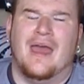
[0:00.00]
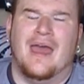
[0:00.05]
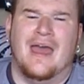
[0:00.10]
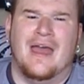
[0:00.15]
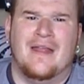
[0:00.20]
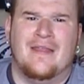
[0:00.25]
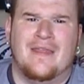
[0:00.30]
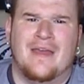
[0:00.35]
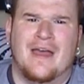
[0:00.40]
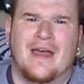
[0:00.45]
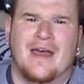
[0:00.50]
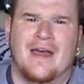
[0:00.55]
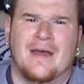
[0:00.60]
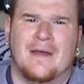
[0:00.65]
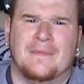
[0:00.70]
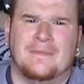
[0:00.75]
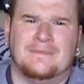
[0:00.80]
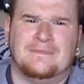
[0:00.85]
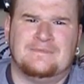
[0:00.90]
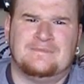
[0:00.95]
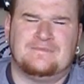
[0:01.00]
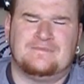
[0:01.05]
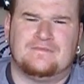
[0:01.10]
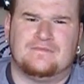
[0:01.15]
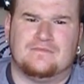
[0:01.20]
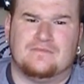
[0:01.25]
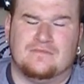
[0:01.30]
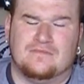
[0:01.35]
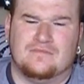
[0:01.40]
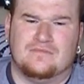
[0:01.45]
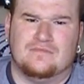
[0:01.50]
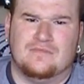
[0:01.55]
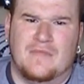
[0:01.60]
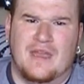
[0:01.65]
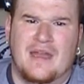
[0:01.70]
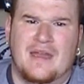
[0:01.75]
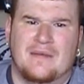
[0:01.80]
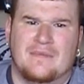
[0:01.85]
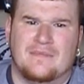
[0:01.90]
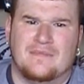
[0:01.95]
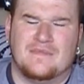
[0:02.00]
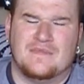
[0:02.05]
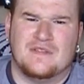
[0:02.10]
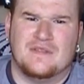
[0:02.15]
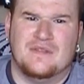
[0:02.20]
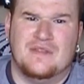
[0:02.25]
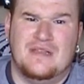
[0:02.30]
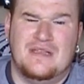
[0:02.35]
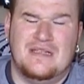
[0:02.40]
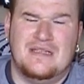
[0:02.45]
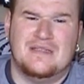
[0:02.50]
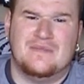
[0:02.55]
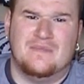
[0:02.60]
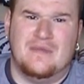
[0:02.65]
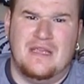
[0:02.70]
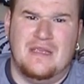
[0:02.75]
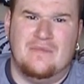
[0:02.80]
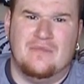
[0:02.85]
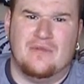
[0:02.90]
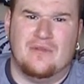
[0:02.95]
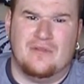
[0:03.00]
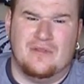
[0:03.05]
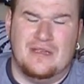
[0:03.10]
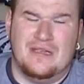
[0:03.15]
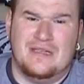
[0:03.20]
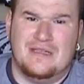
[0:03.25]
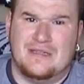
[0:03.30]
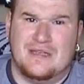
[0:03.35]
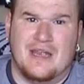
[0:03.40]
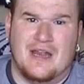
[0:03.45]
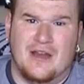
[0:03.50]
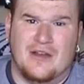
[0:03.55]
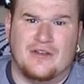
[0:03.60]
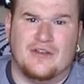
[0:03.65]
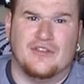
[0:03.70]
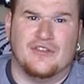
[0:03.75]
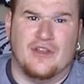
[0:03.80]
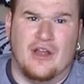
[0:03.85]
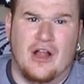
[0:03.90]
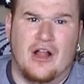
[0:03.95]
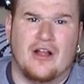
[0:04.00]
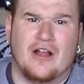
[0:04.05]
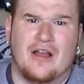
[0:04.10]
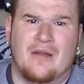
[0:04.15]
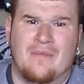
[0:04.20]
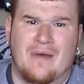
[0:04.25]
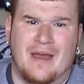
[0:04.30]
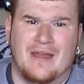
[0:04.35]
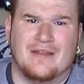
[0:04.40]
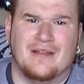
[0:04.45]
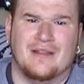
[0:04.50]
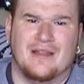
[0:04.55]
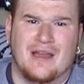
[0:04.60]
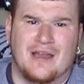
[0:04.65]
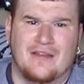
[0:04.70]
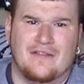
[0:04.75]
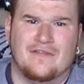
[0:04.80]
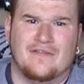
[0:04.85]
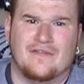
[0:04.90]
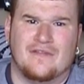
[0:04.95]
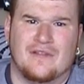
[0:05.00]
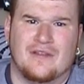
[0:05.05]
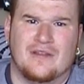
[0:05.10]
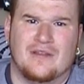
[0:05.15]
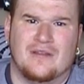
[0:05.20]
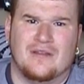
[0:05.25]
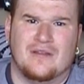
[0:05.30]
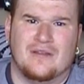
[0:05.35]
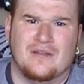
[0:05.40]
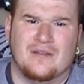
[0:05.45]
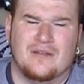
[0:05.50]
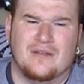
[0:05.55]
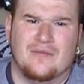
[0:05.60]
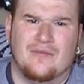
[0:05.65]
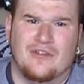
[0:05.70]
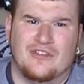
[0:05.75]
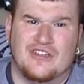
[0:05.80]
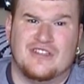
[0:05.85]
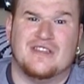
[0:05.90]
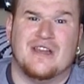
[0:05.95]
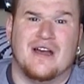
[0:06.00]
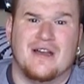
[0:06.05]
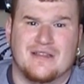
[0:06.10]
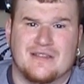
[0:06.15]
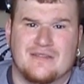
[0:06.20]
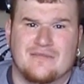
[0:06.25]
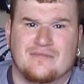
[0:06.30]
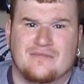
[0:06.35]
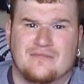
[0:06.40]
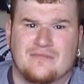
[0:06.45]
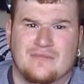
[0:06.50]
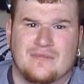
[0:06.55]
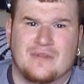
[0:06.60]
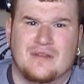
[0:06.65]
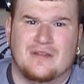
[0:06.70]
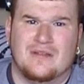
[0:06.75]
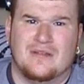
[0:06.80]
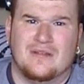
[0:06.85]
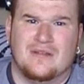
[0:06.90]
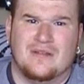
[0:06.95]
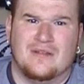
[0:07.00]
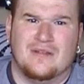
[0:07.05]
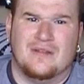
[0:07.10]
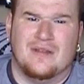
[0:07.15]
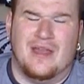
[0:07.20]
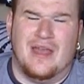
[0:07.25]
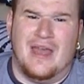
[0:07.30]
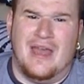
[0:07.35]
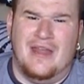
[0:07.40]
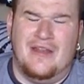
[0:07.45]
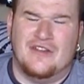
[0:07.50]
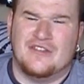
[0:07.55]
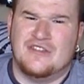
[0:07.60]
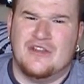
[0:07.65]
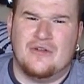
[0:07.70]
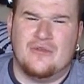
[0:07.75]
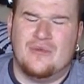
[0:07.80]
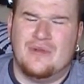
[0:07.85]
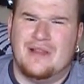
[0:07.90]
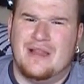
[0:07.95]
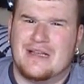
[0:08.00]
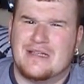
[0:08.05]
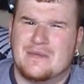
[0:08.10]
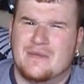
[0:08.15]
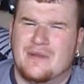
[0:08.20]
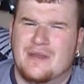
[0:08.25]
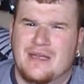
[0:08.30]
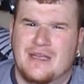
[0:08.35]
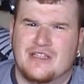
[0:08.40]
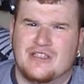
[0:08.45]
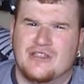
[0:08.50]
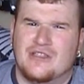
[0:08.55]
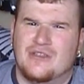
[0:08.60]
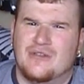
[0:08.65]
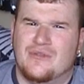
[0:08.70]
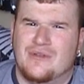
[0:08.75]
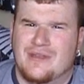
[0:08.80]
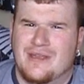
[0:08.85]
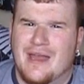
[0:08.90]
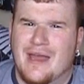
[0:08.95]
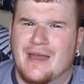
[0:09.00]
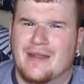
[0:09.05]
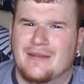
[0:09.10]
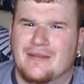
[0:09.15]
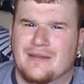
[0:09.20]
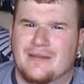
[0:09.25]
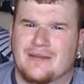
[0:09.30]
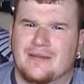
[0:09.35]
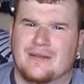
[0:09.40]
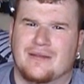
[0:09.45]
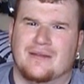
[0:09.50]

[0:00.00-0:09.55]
And yeah, so these people, these characters all come back to life, which is awesome. And there's no real explanation to it yet.